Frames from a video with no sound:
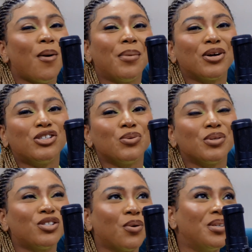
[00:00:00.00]
Oh my gosh, it
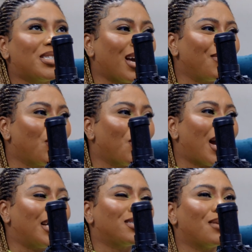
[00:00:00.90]
was so insightful.
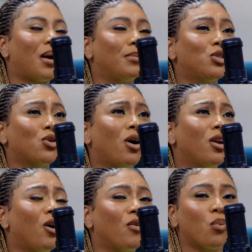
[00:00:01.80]
And I'm sure
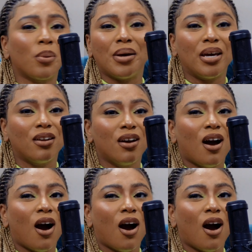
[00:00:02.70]
a lot of women